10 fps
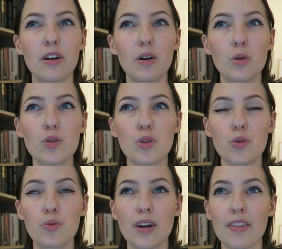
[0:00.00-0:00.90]

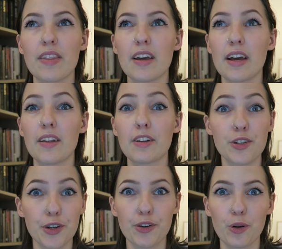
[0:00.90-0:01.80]
also read The
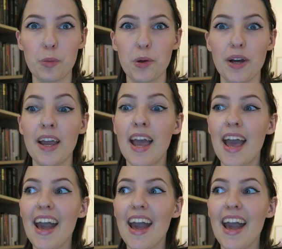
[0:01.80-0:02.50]
Turtle Boy,